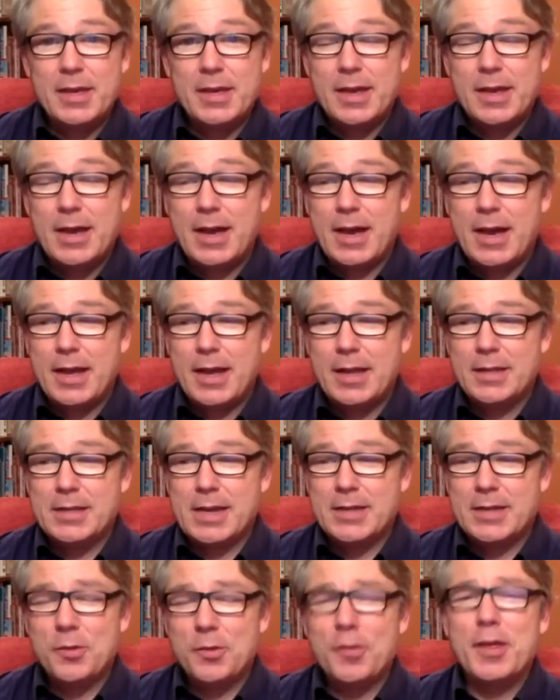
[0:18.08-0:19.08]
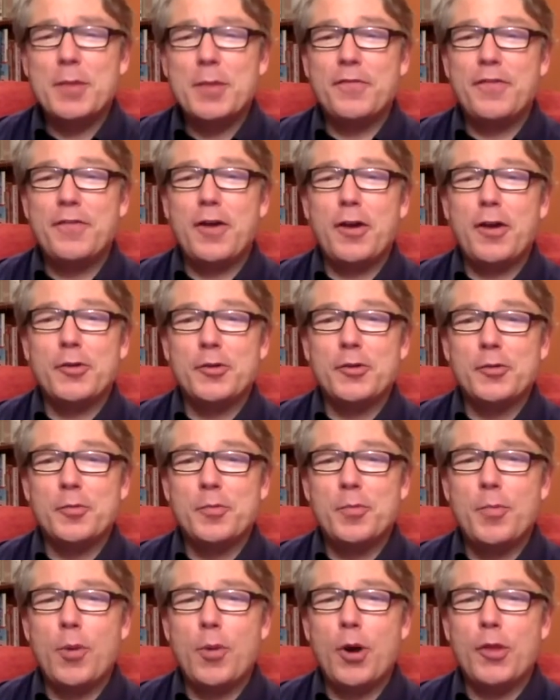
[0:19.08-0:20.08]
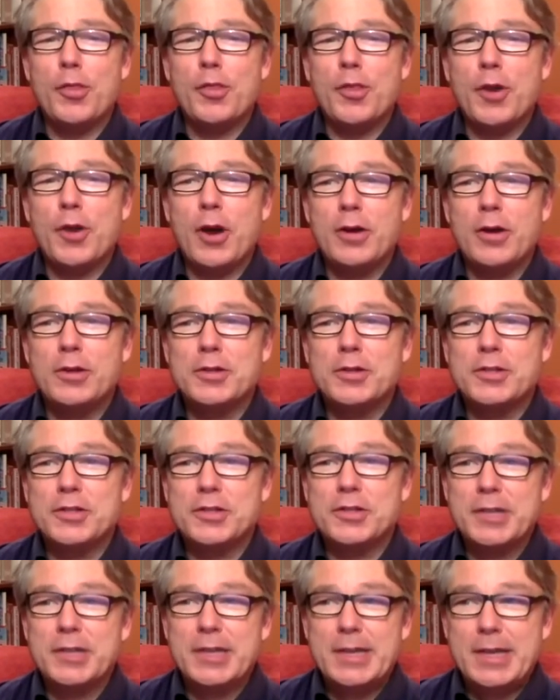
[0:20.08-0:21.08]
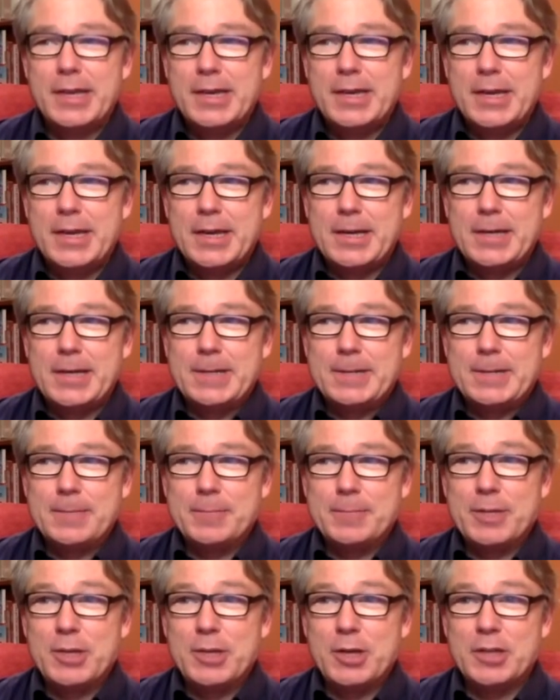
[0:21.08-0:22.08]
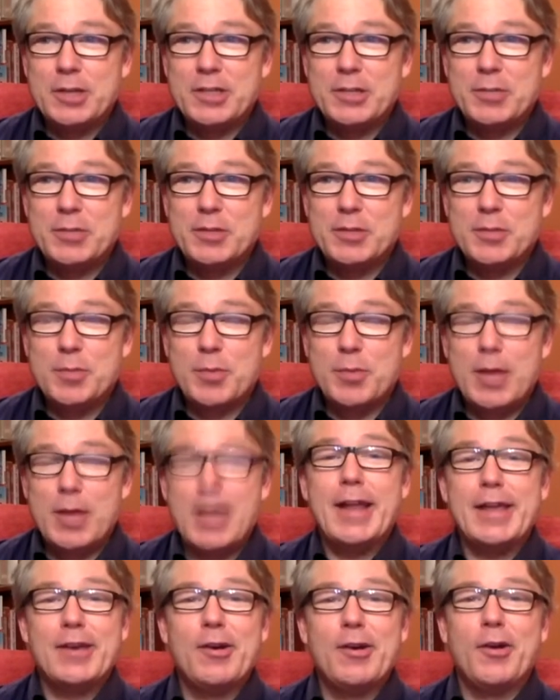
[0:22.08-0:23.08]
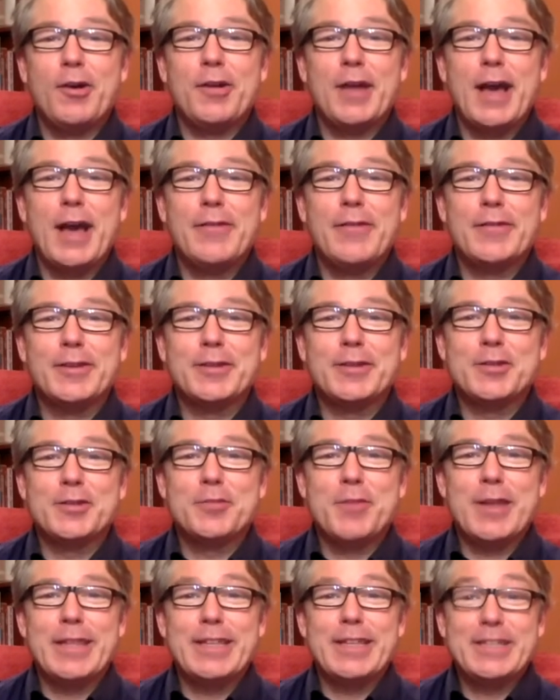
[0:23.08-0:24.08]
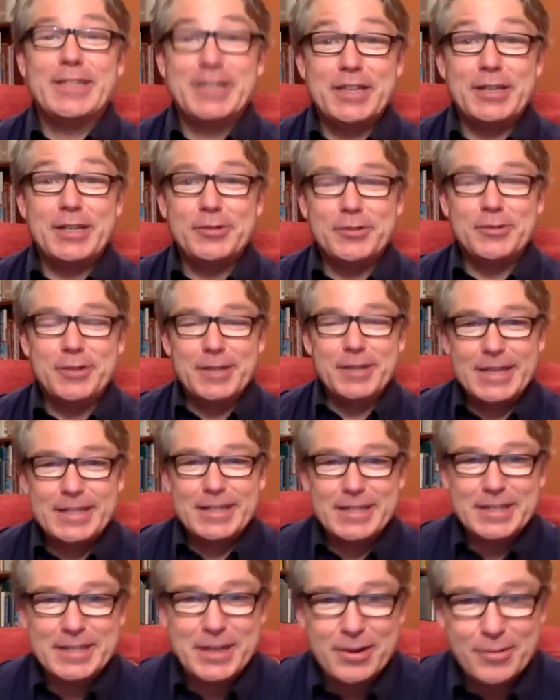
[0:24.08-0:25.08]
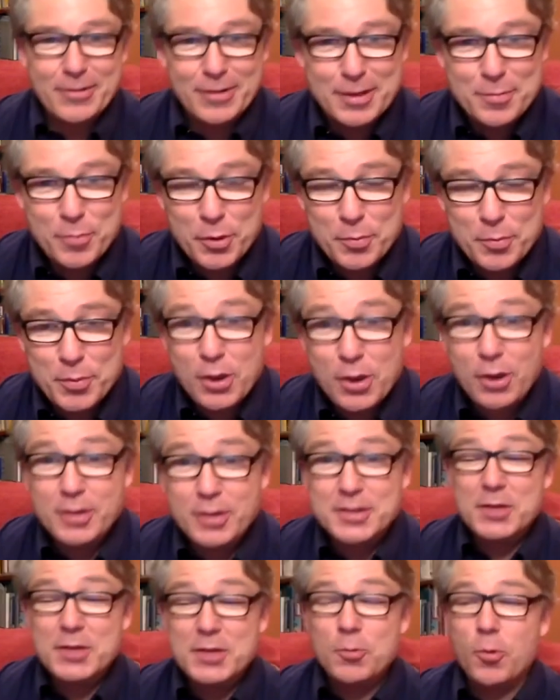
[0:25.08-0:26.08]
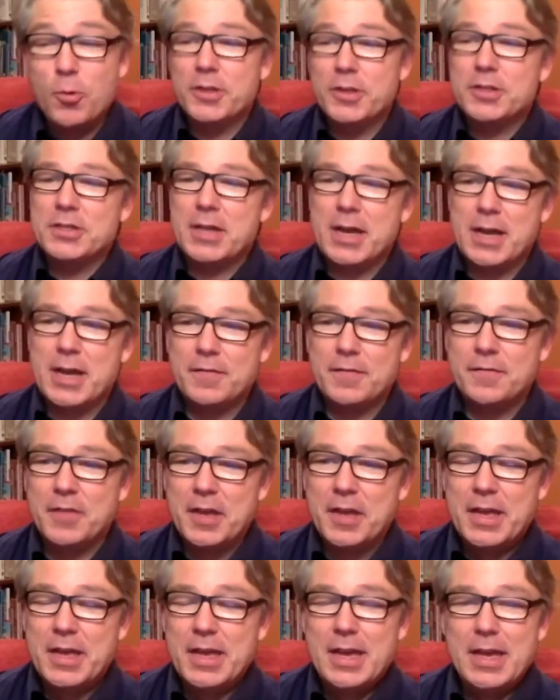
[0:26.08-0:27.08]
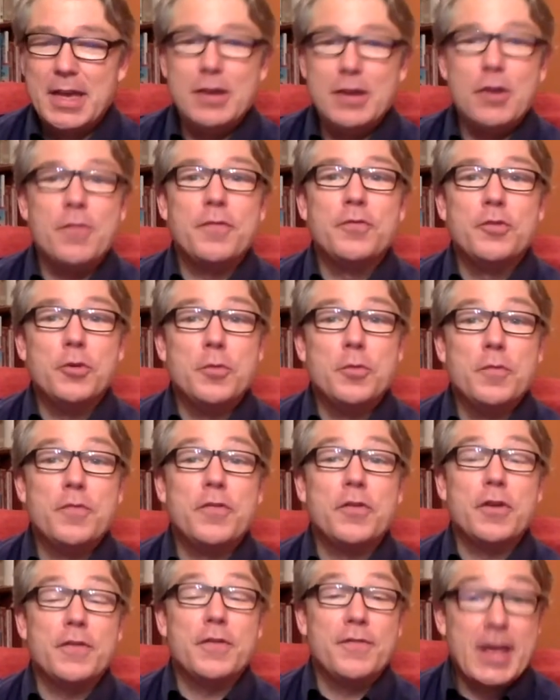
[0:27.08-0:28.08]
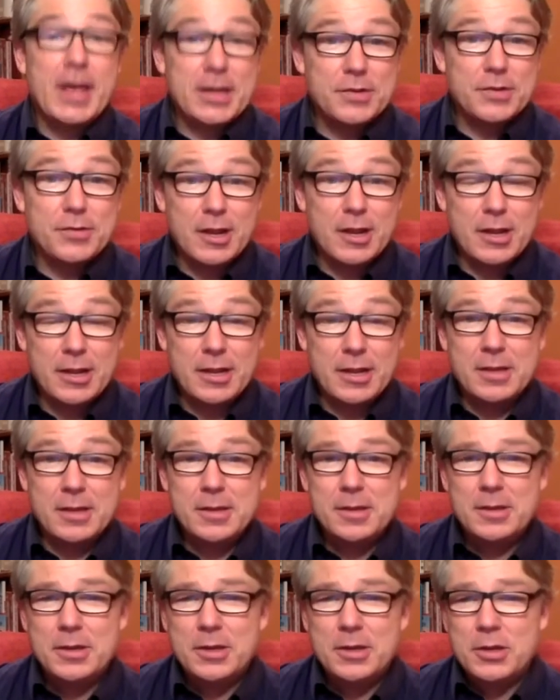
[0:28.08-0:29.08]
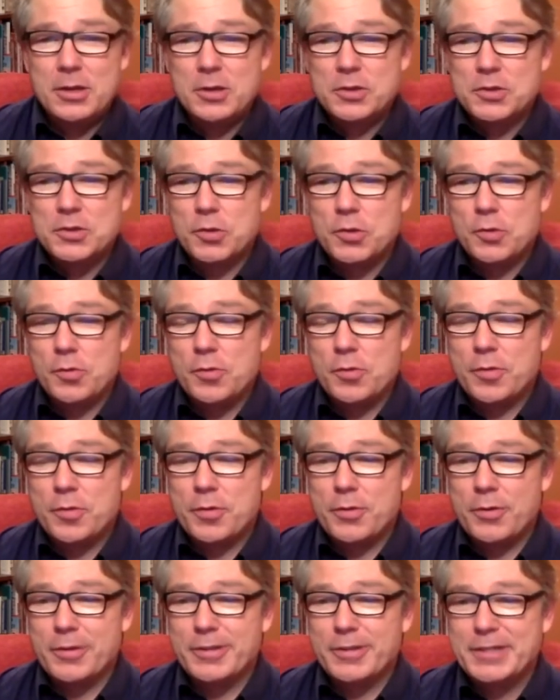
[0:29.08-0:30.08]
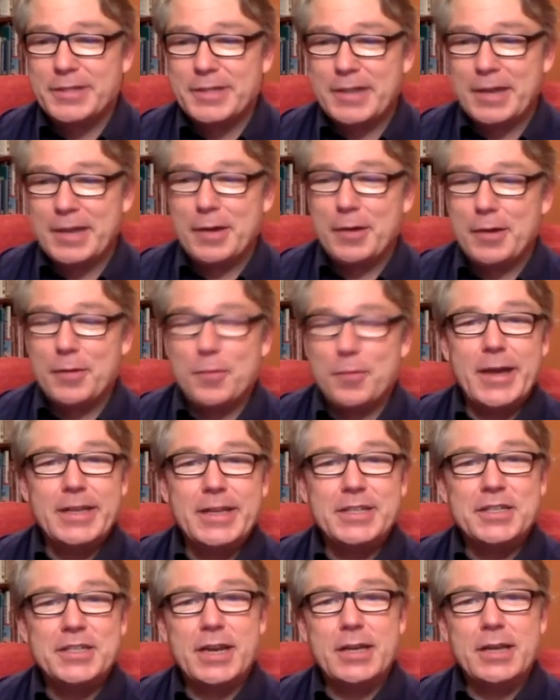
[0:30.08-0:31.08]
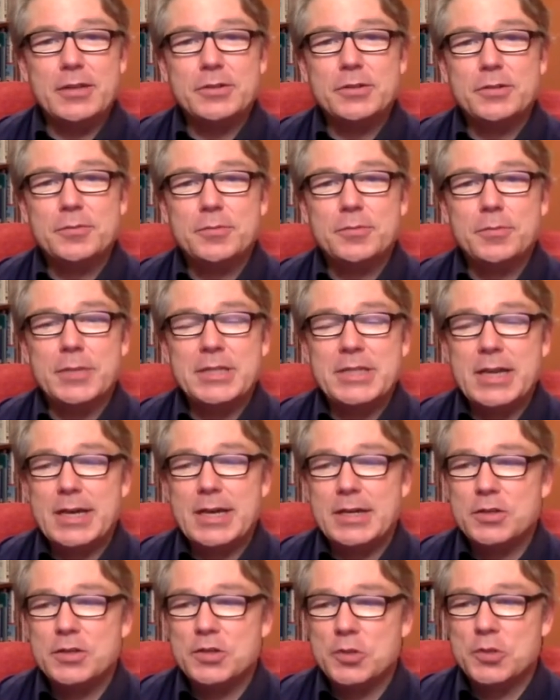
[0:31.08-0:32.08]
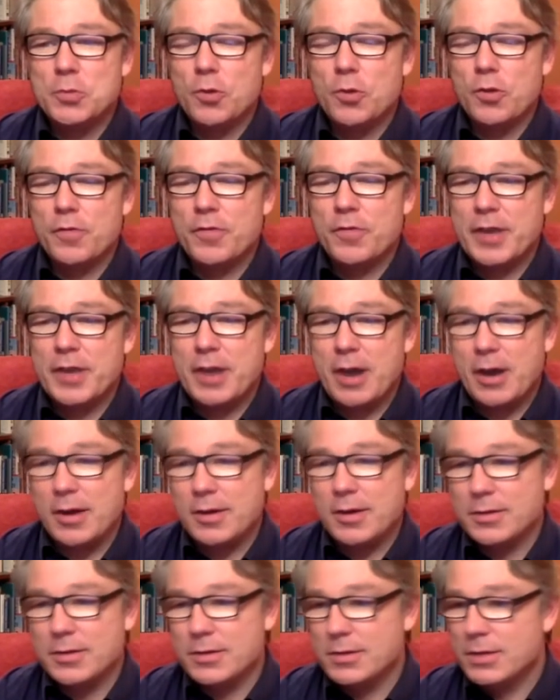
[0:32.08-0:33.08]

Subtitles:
and I don't think my father bought the house because he was planning on having so many children necessarily, but because he wanted to have enough room for a veterinary clinic. So, throughout my childhood, my dad used to work very hard,